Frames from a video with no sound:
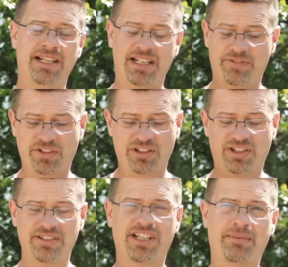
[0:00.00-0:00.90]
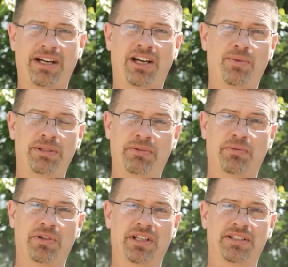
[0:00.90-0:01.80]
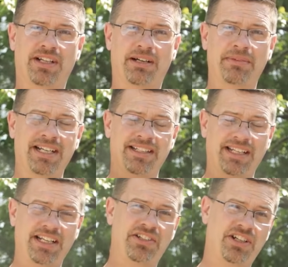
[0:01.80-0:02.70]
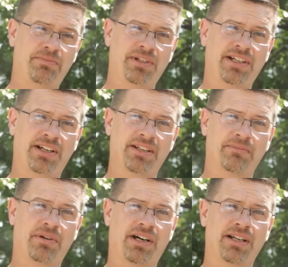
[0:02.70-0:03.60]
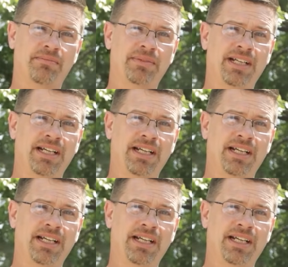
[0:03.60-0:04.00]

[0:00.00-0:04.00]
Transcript: Now for a long time I always put wood on top, then I started putting it on the bottom.